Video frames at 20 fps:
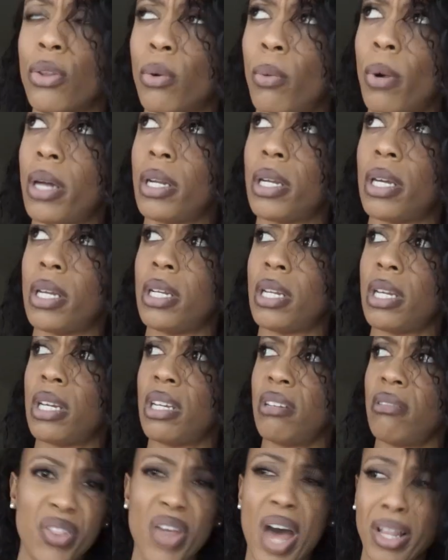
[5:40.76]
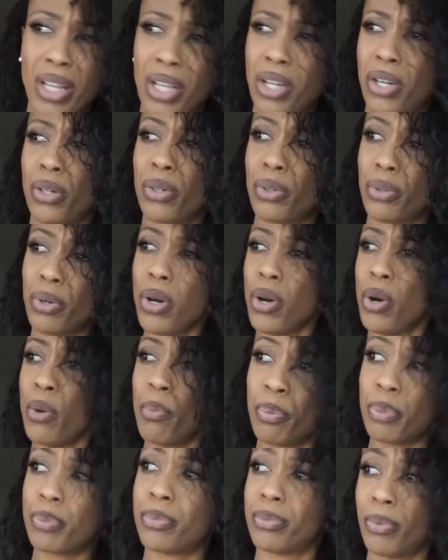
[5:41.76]
the one Indian. That little group
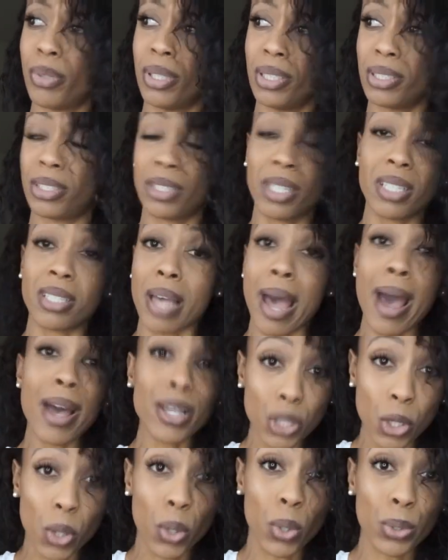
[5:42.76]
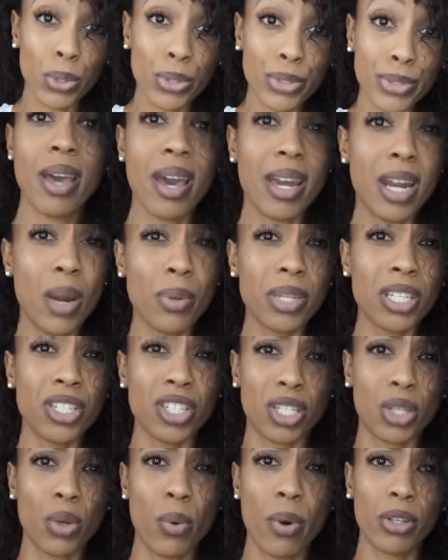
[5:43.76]
was just assholes. And I wasn't
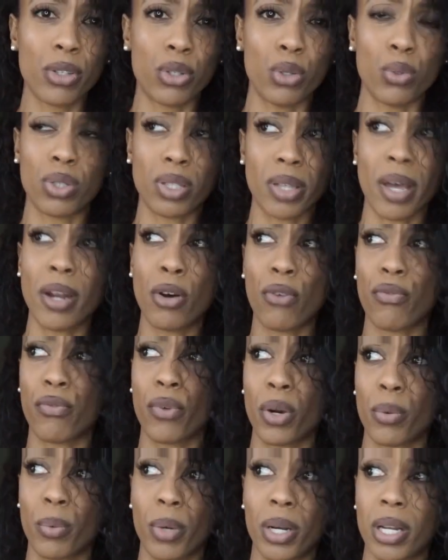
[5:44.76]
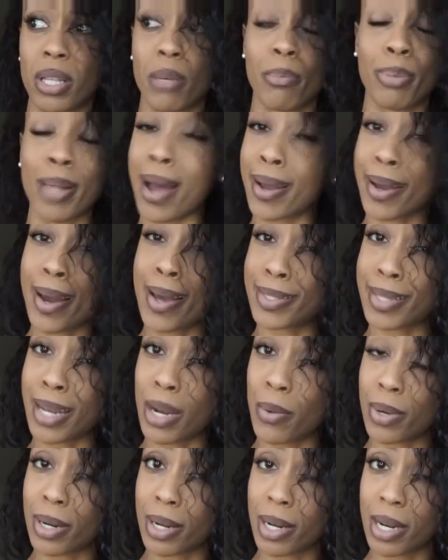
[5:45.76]
just going to settle for one of the black guys that I
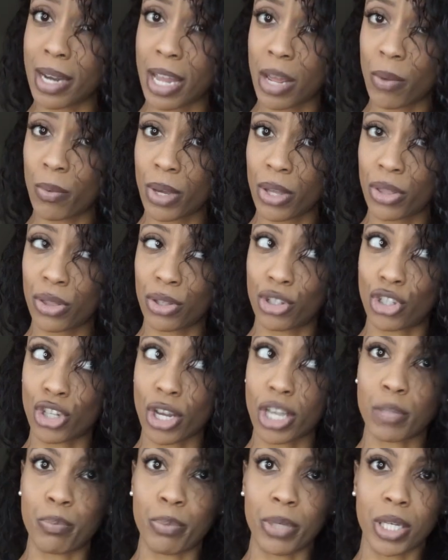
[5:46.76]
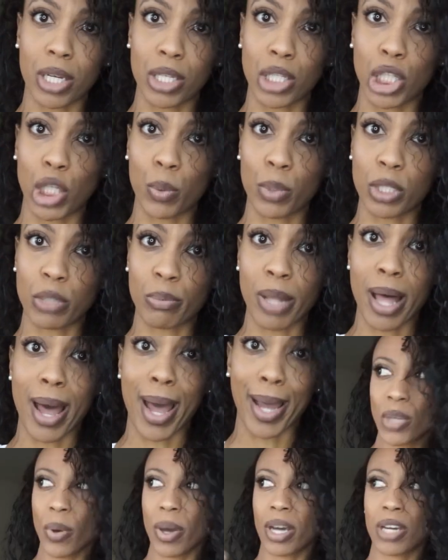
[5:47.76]
went on a date with just because he was
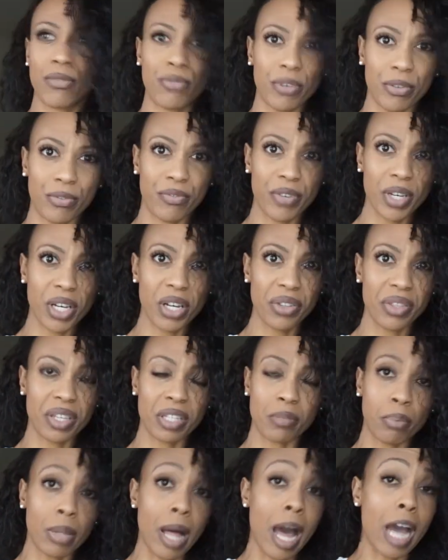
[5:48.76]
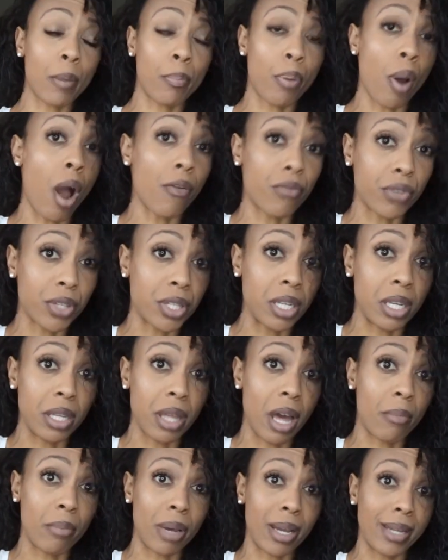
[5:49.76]
black. So I could fulfill this black prophecy
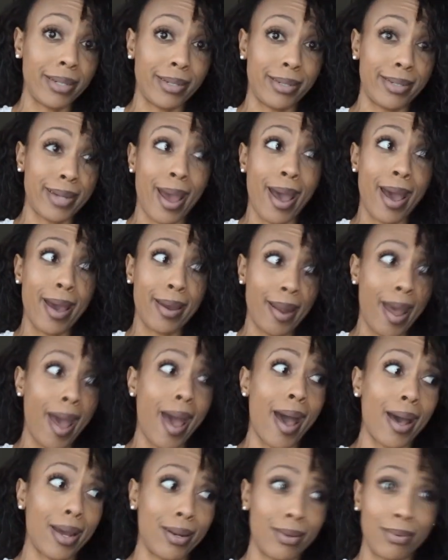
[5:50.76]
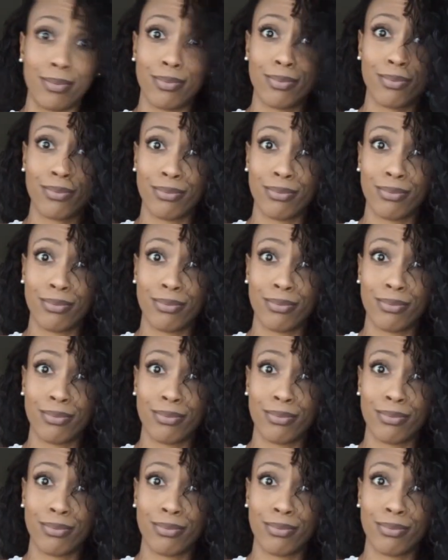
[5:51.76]
that my dad had